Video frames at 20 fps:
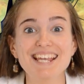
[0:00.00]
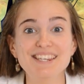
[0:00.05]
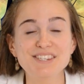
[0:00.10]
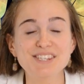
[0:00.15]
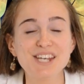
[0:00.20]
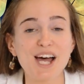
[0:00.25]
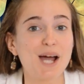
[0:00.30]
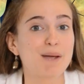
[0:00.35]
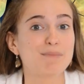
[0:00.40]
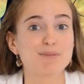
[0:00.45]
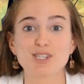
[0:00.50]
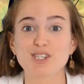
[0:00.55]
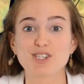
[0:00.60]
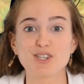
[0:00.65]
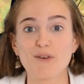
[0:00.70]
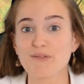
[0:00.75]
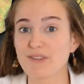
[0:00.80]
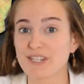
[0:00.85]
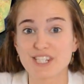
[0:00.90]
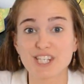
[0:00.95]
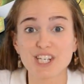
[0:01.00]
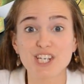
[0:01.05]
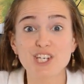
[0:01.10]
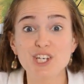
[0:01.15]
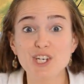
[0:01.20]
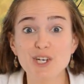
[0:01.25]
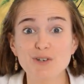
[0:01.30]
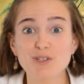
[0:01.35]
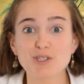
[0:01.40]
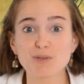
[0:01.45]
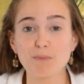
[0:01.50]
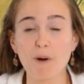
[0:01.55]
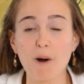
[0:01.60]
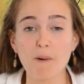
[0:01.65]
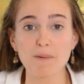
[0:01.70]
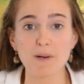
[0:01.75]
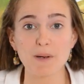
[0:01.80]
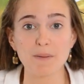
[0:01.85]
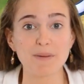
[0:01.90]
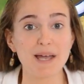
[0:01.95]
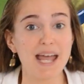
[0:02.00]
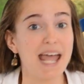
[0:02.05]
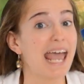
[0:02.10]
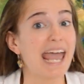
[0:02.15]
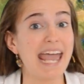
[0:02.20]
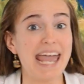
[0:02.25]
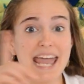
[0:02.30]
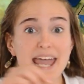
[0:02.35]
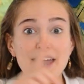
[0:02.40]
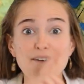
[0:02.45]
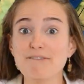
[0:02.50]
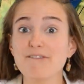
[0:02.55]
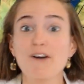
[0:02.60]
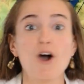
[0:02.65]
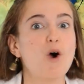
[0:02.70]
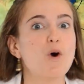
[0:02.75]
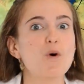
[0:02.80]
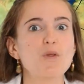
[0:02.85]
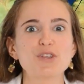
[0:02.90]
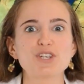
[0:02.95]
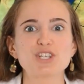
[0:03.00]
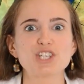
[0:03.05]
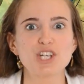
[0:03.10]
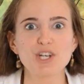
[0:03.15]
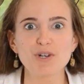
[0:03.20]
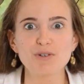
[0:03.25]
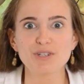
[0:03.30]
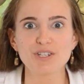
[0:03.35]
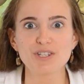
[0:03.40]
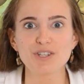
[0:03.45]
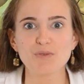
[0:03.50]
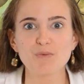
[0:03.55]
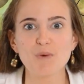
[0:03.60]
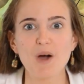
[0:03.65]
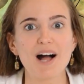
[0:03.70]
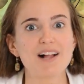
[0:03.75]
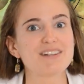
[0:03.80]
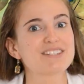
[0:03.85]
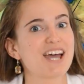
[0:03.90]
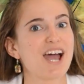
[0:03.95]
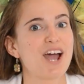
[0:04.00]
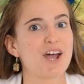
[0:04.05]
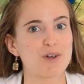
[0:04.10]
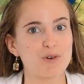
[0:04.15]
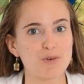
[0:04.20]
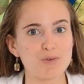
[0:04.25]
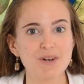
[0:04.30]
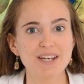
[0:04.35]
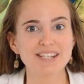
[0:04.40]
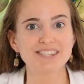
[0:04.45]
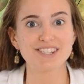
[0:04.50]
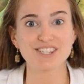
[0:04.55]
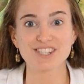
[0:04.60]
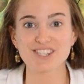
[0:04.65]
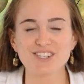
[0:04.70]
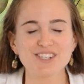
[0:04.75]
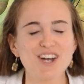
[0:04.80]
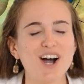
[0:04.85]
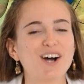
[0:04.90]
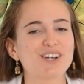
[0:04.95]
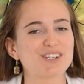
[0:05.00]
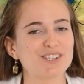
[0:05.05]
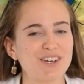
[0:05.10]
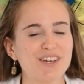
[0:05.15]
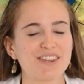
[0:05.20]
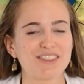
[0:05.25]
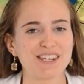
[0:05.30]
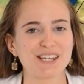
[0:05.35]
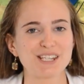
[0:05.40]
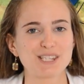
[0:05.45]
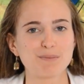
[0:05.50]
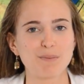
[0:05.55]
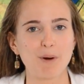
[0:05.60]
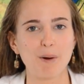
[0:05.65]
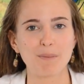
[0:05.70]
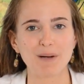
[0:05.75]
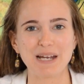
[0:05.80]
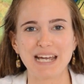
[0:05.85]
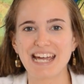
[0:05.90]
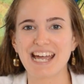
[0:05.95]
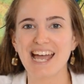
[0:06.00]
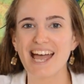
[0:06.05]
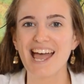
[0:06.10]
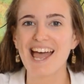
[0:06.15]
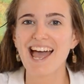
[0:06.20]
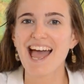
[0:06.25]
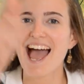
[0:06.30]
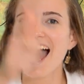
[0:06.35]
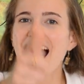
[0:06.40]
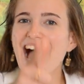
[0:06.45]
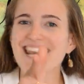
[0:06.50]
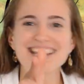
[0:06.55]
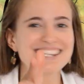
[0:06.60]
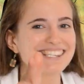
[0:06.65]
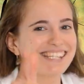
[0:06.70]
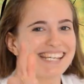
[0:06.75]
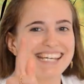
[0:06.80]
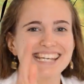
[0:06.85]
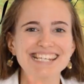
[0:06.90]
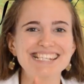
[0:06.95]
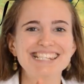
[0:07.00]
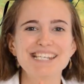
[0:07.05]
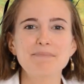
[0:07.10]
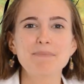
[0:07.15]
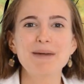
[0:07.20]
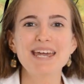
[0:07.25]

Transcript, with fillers: in time to solve this huge problem if all the children in the world agree to start doing things properly. And it's easy